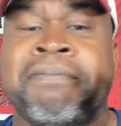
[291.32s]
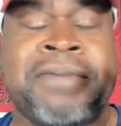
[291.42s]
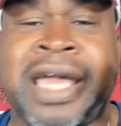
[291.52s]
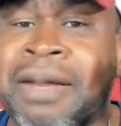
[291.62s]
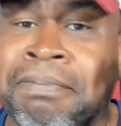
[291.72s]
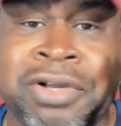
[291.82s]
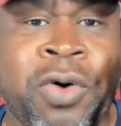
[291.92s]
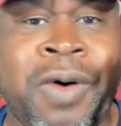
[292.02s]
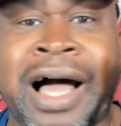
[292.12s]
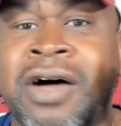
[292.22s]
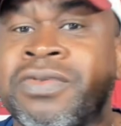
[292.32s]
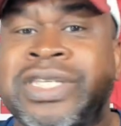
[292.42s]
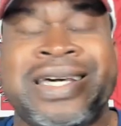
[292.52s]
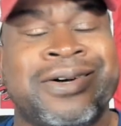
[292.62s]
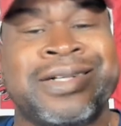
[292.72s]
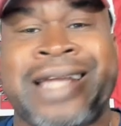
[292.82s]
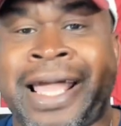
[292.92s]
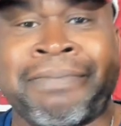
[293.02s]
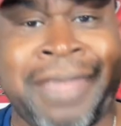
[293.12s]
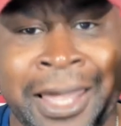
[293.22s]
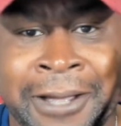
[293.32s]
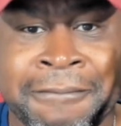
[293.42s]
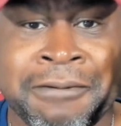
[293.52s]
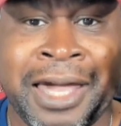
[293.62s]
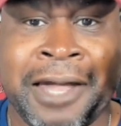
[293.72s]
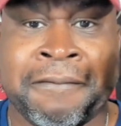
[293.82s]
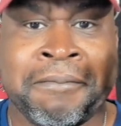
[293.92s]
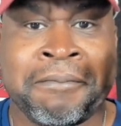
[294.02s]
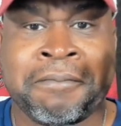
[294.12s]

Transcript: in a blowout, did her damn thing. Okay.